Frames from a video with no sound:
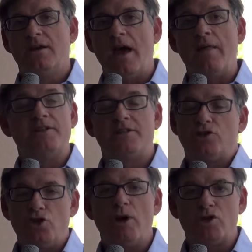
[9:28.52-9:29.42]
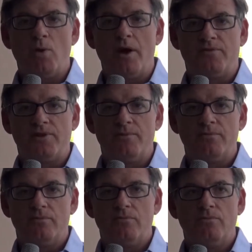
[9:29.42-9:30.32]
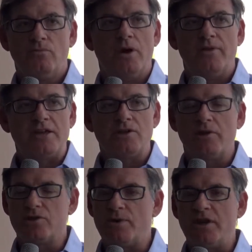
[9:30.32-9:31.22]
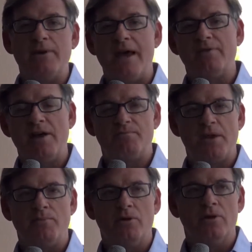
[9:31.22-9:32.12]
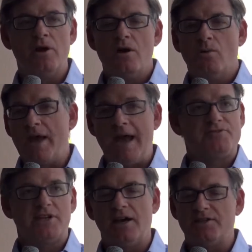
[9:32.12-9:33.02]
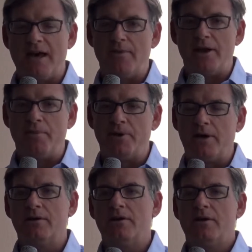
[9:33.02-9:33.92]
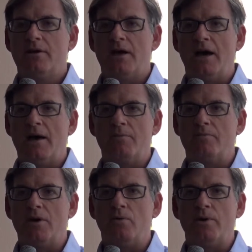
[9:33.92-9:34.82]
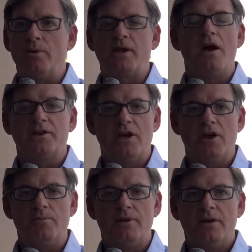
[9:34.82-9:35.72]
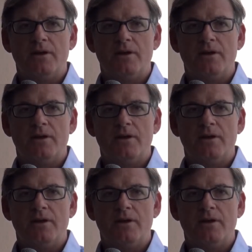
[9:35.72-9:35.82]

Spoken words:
and this is too much work for them. What they told us, we don't have enough people, we have to cut down the number, we can't cope.